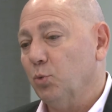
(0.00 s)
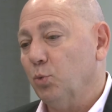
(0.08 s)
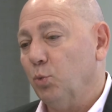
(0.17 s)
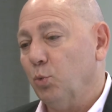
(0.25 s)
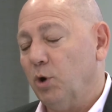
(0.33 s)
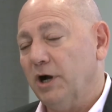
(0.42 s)

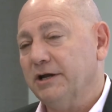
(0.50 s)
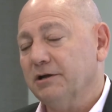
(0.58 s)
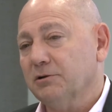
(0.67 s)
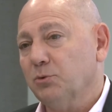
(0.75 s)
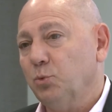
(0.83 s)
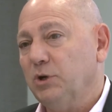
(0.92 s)
why
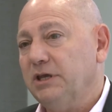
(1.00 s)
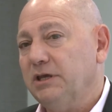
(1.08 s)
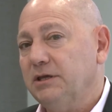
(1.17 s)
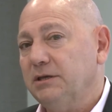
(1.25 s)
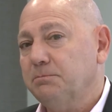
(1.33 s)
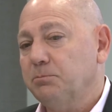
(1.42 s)
are
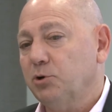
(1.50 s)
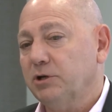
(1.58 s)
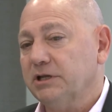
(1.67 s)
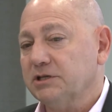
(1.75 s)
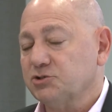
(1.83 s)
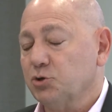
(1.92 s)
we
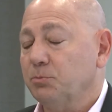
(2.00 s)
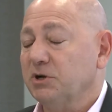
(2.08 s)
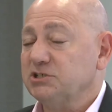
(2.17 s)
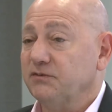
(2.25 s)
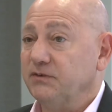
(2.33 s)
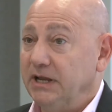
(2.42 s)
putting so
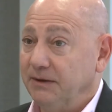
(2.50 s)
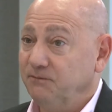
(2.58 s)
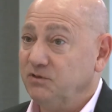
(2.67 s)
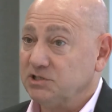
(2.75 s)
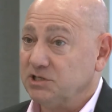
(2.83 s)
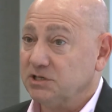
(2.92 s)
much of an
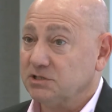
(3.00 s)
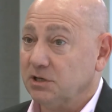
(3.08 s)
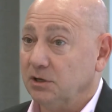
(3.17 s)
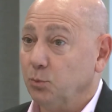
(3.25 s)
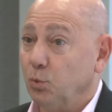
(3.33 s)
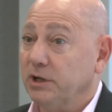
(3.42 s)
emphasis
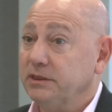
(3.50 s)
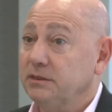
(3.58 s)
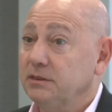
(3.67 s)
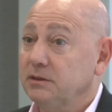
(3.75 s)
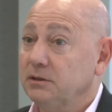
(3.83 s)
on what